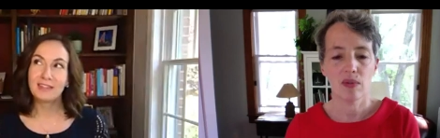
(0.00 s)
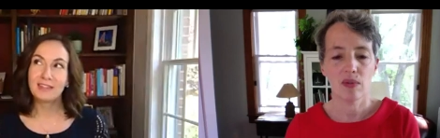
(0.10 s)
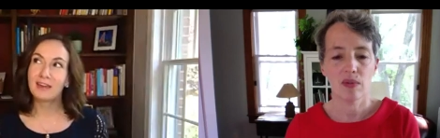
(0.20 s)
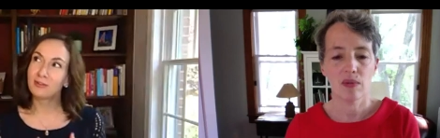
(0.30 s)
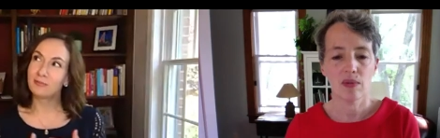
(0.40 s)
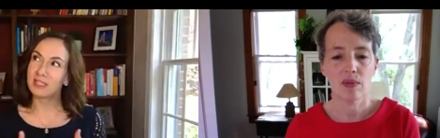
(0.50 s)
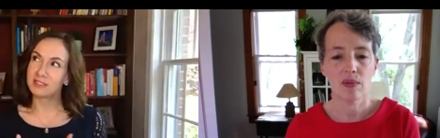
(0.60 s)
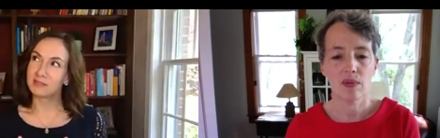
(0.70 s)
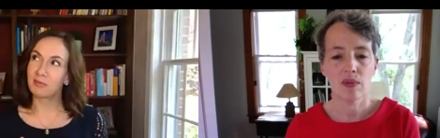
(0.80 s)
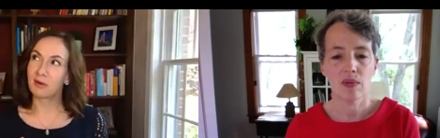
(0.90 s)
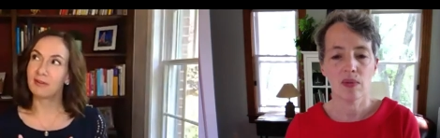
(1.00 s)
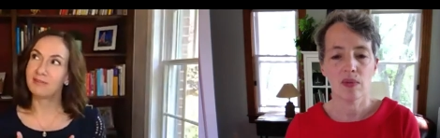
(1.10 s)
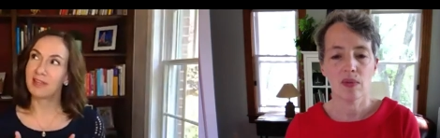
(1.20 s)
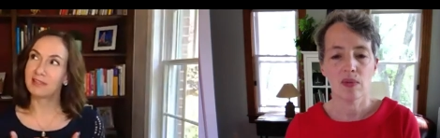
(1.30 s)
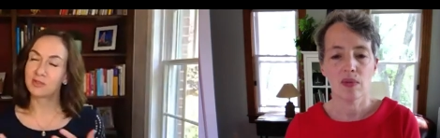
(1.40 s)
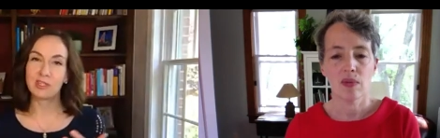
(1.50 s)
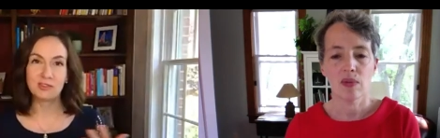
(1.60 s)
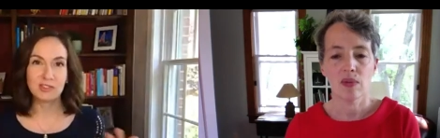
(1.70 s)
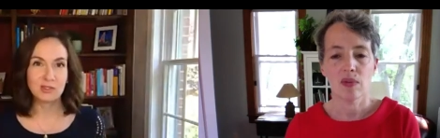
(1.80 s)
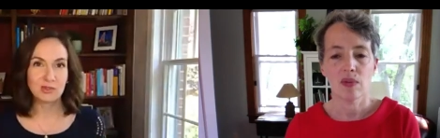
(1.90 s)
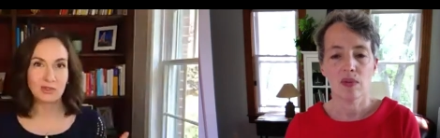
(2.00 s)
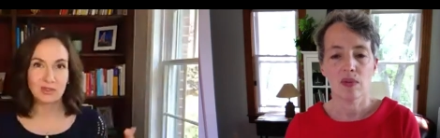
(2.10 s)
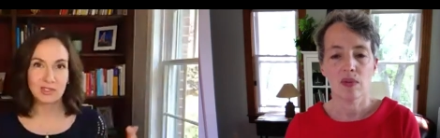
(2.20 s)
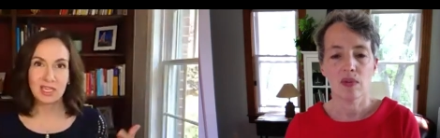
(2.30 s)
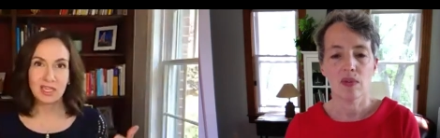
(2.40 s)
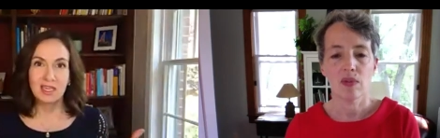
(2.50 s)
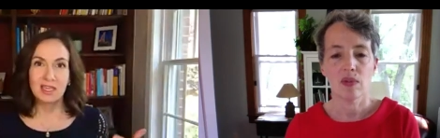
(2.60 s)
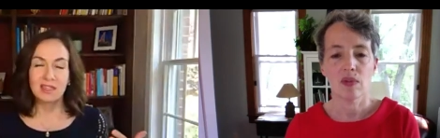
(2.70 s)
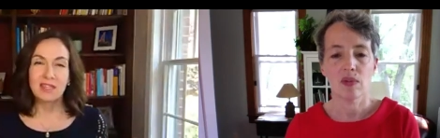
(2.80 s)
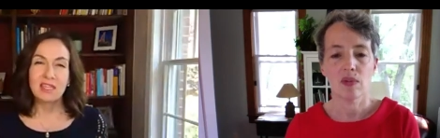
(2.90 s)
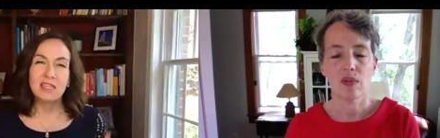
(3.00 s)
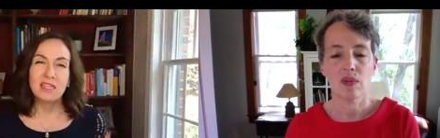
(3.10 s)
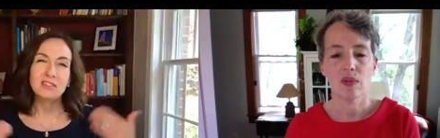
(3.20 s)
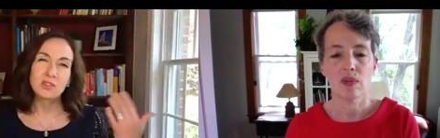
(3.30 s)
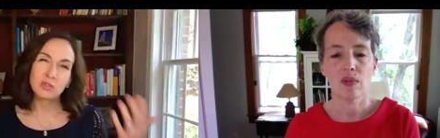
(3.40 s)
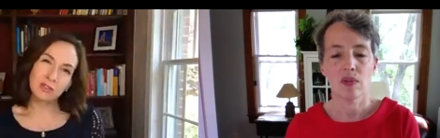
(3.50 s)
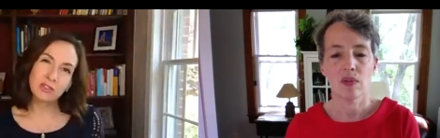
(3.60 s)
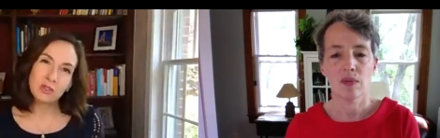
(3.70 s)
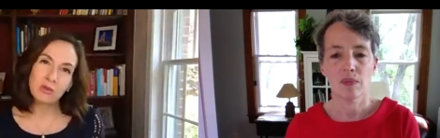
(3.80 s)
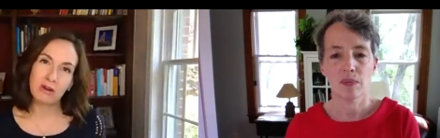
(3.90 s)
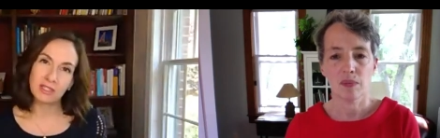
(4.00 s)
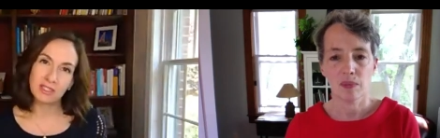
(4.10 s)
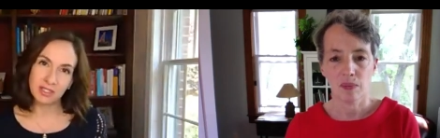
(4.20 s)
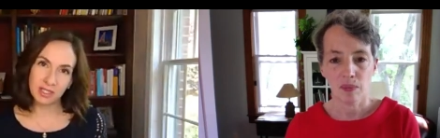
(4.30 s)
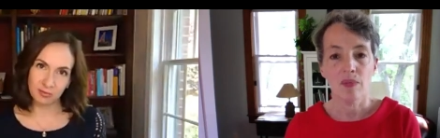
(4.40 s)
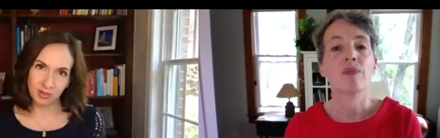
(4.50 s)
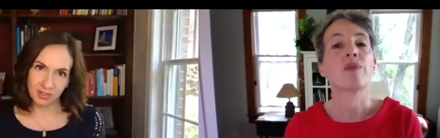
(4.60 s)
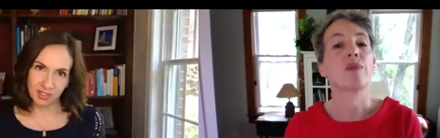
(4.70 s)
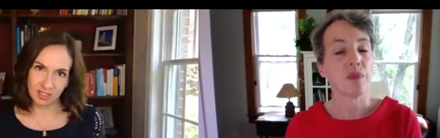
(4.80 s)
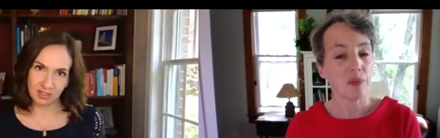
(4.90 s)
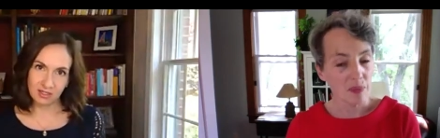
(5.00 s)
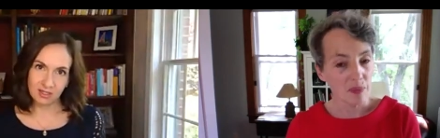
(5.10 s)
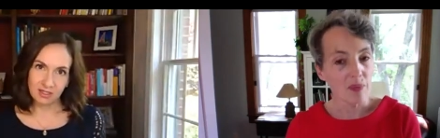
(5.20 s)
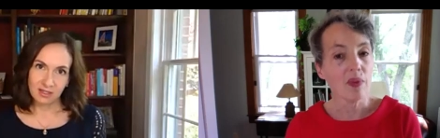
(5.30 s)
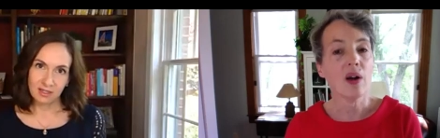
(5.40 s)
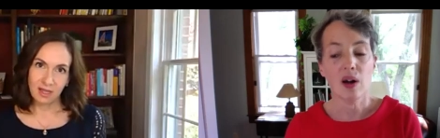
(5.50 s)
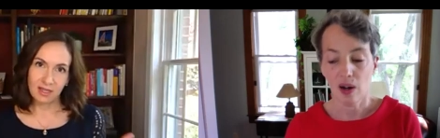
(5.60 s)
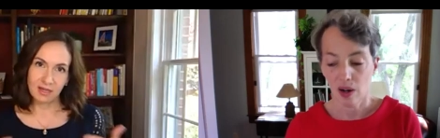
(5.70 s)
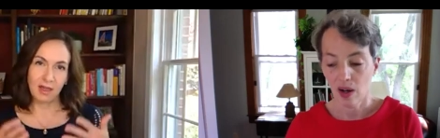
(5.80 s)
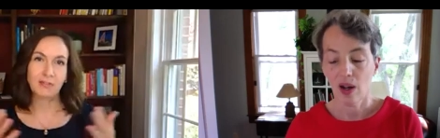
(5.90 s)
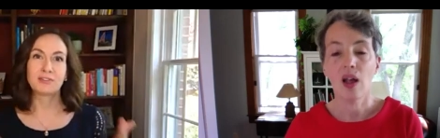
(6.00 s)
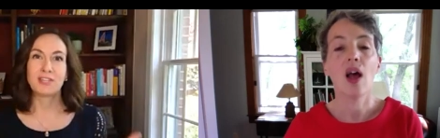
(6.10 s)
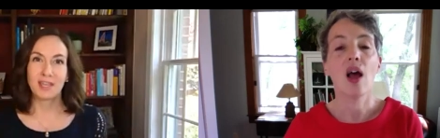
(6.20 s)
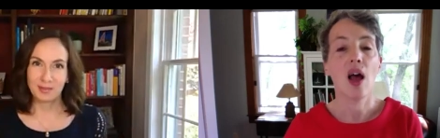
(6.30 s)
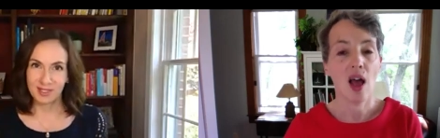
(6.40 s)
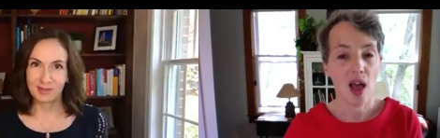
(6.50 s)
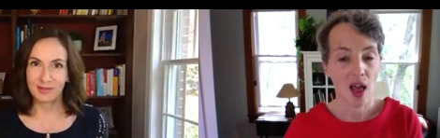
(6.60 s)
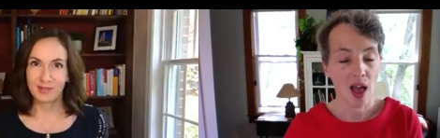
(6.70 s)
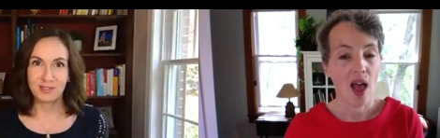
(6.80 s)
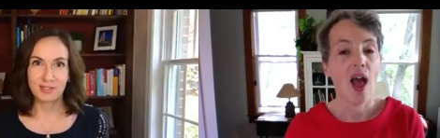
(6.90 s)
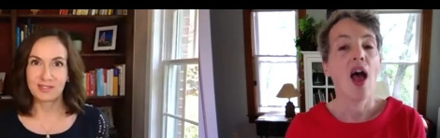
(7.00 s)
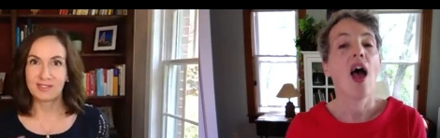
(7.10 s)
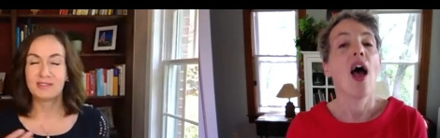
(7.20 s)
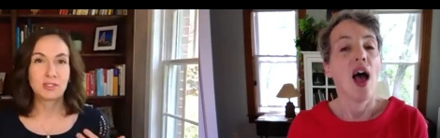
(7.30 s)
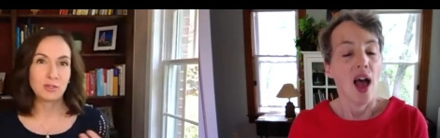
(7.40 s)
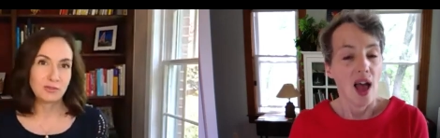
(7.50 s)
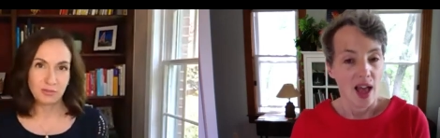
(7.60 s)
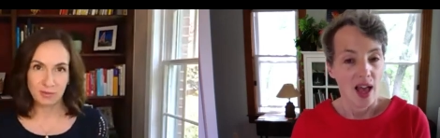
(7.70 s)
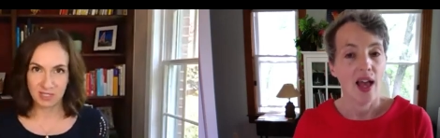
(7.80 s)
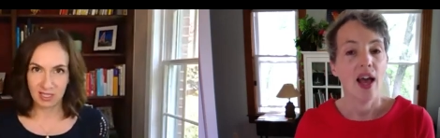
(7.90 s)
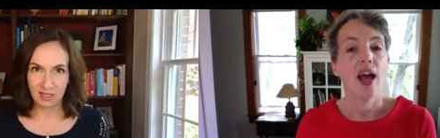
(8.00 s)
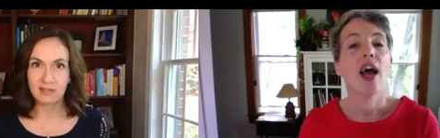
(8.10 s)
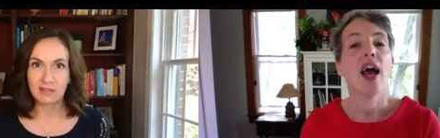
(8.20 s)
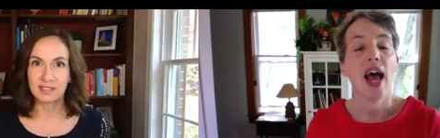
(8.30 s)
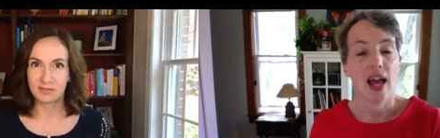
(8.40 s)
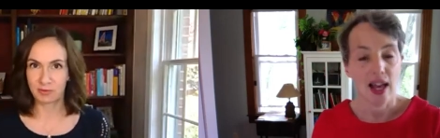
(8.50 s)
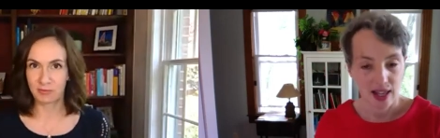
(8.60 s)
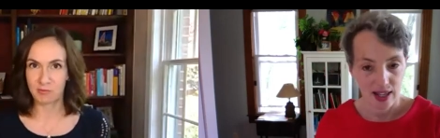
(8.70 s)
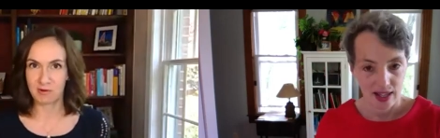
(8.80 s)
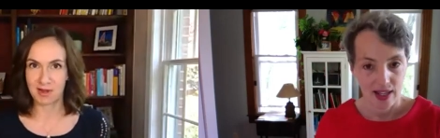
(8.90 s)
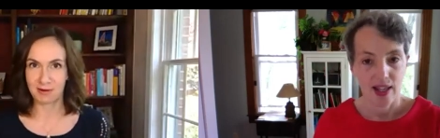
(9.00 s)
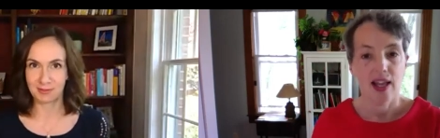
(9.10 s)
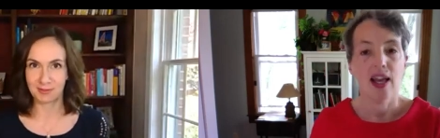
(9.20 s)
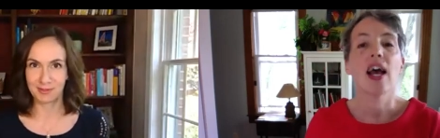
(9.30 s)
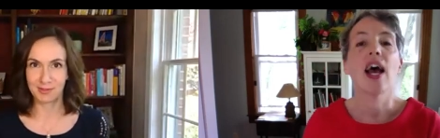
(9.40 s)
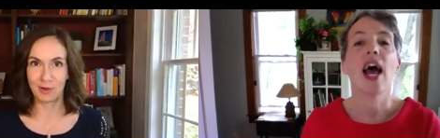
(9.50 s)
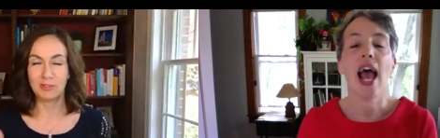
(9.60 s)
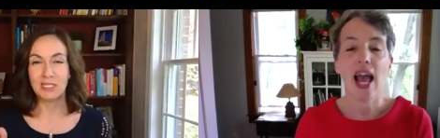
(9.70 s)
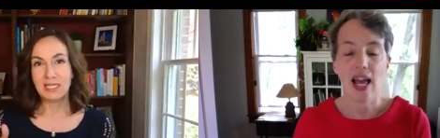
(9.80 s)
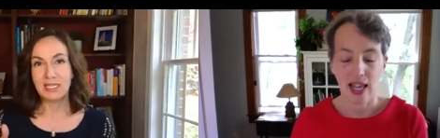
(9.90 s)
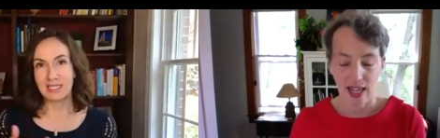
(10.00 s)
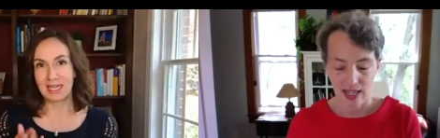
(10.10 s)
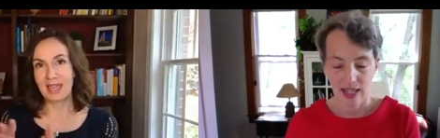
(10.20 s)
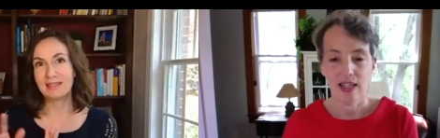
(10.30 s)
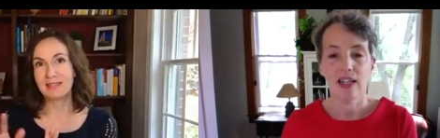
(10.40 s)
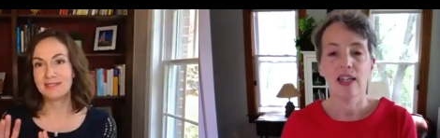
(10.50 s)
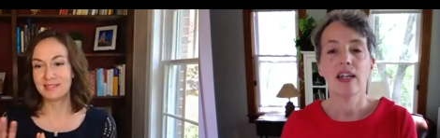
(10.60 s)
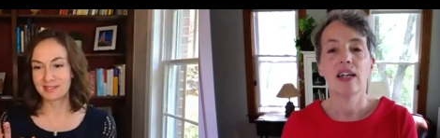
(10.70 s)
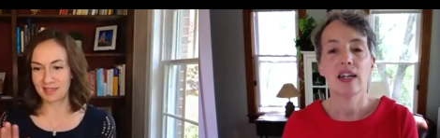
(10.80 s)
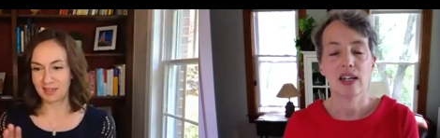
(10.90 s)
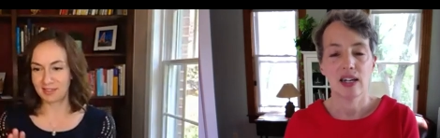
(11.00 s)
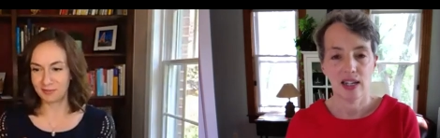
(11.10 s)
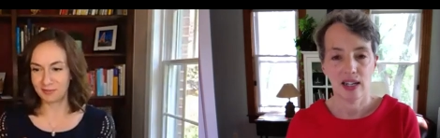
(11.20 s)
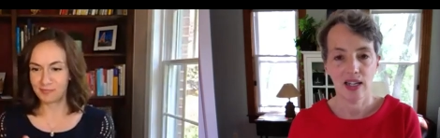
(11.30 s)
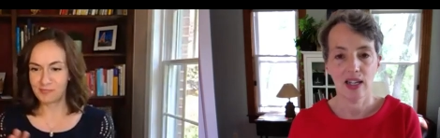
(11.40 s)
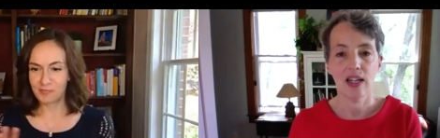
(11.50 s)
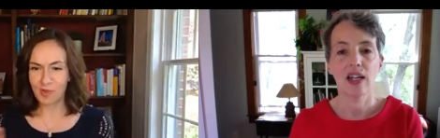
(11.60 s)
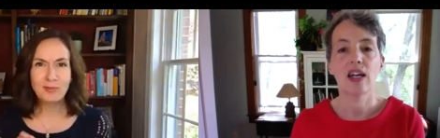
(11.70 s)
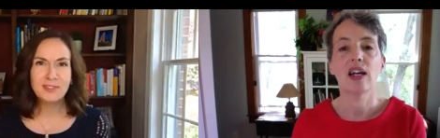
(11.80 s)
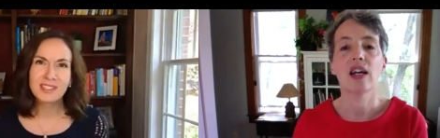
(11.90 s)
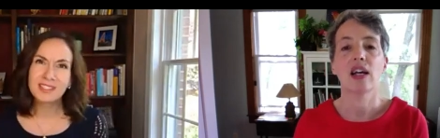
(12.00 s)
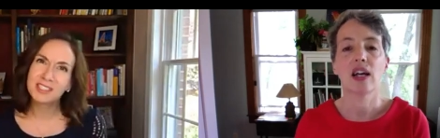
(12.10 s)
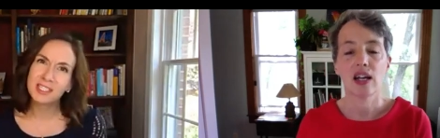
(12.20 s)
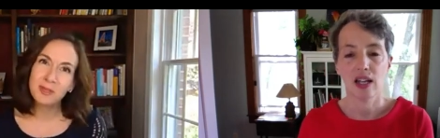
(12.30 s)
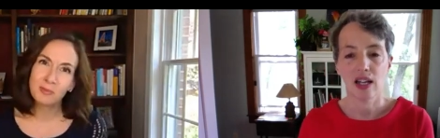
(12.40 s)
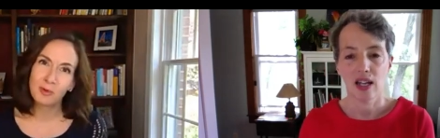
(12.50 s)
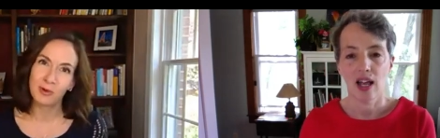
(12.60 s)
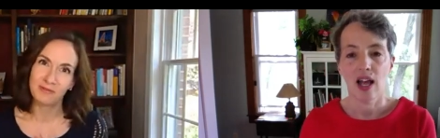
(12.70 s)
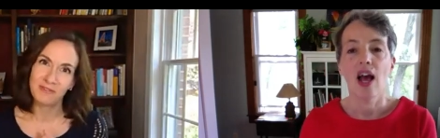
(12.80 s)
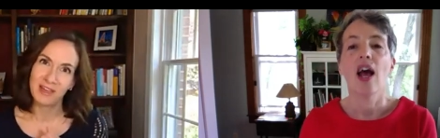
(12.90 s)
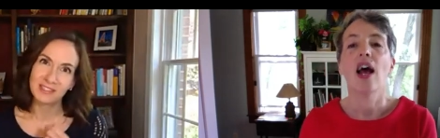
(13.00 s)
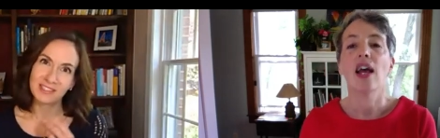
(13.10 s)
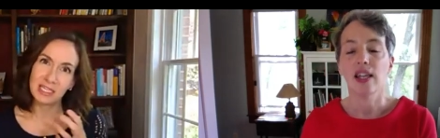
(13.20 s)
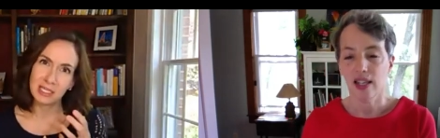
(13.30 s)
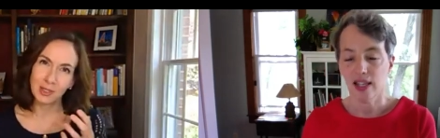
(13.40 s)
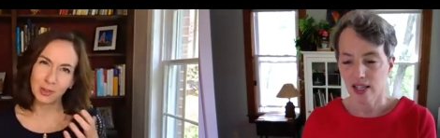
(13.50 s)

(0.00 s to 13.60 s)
Speaker 1: the other amazing part of that story you just told was then he started to go out into the community in other times other than just to and from dialysis for four hours. So it has this kind of almost like a tipping point effect in, in a